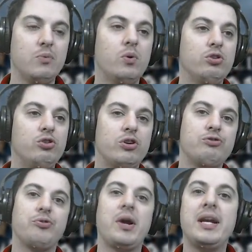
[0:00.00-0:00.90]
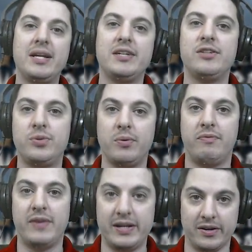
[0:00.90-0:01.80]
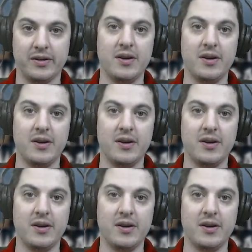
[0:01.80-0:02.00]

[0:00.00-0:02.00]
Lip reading: Well, you can trade it into a vendor,